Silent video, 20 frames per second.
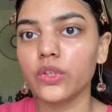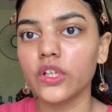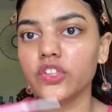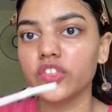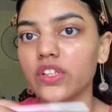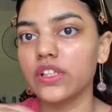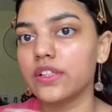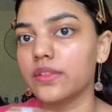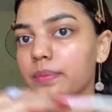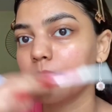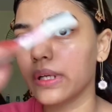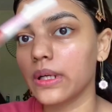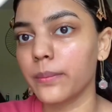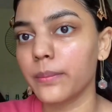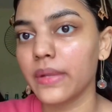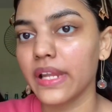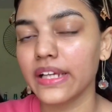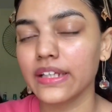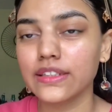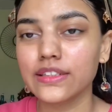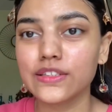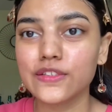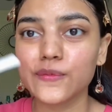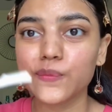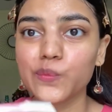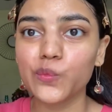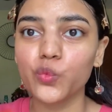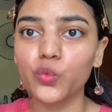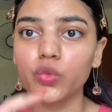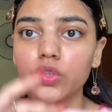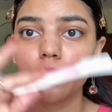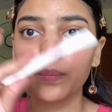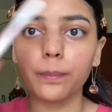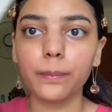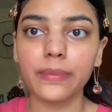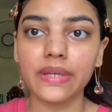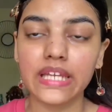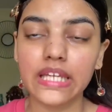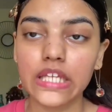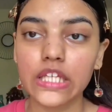has become like a smooth
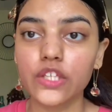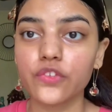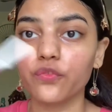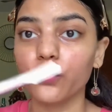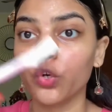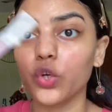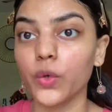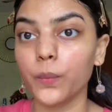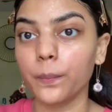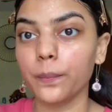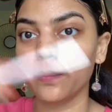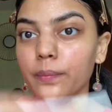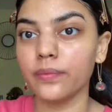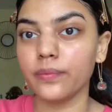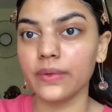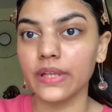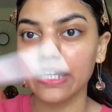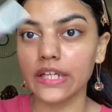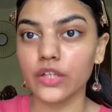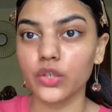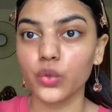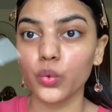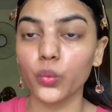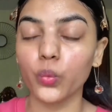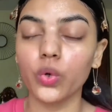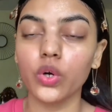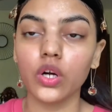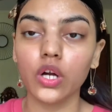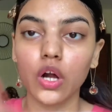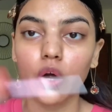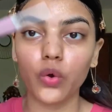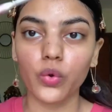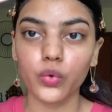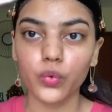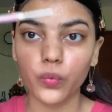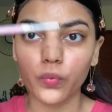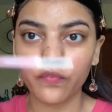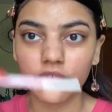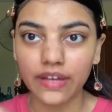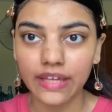base for your blade to work out
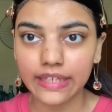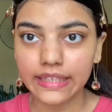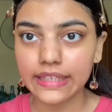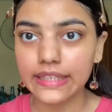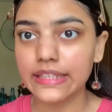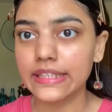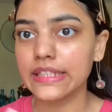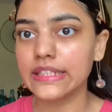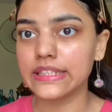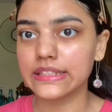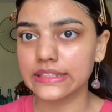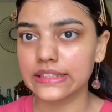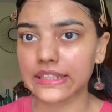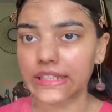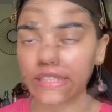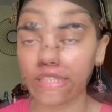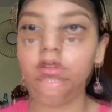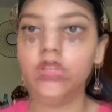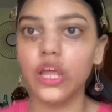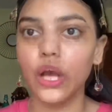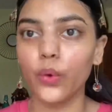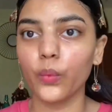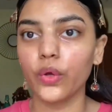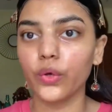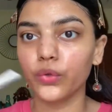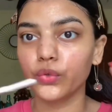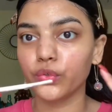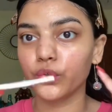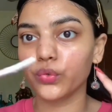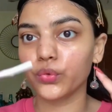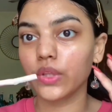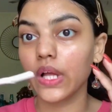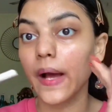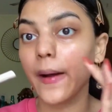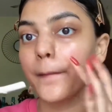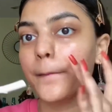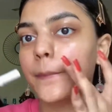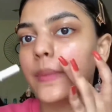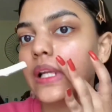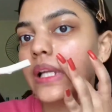very easily. Now we're going to do the upper
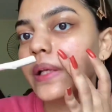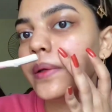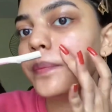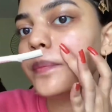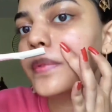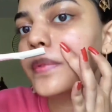lips.